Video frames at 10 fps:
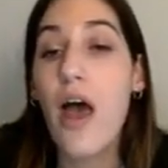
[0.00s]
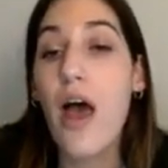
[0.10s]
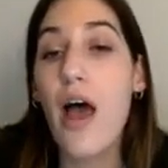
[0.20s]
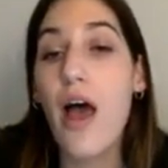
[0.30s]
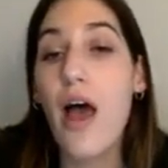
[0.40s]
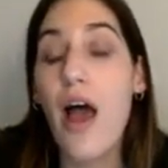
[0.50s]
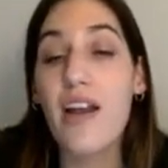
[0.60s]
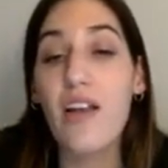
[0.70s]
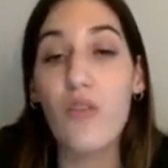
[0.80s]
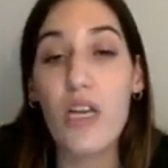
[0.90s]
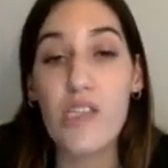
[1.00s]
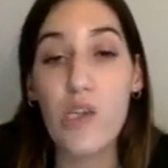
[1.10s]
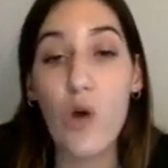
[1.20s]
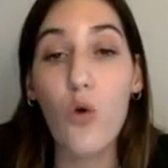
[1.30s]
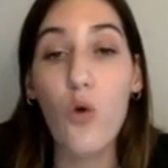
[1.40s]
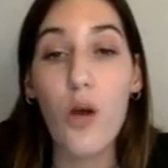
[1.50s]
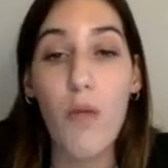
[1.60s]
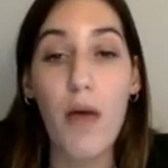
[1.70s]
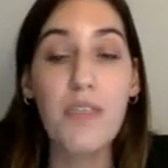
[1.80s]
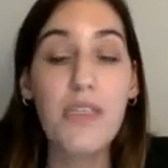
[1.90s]
an address on Google
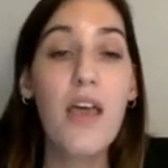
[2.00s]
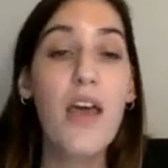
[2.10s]
Maps.